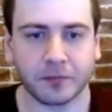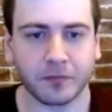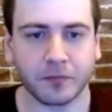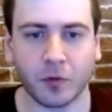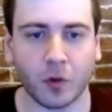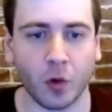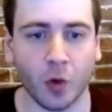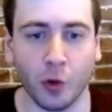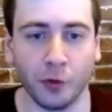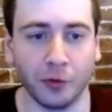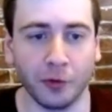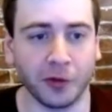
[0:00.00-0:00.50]

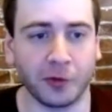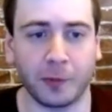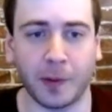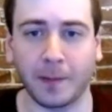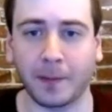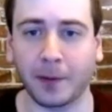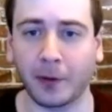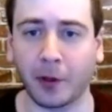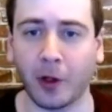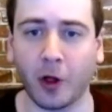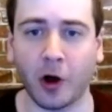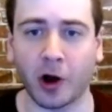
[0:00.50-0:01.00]
who these
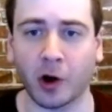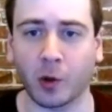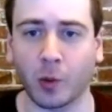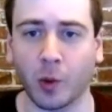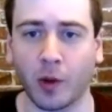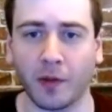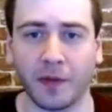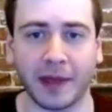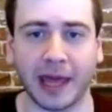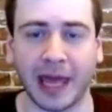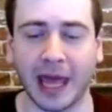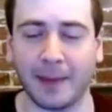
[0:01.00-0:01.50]
people are,
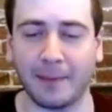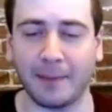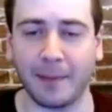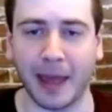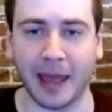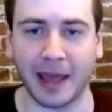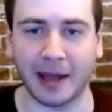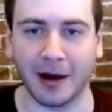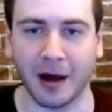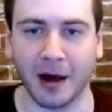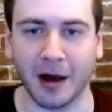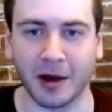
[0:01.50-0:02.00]
what they
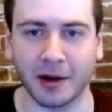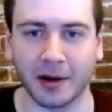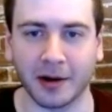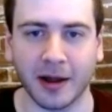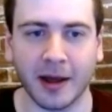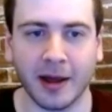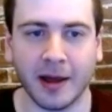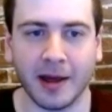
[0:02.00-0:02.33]
campaign on,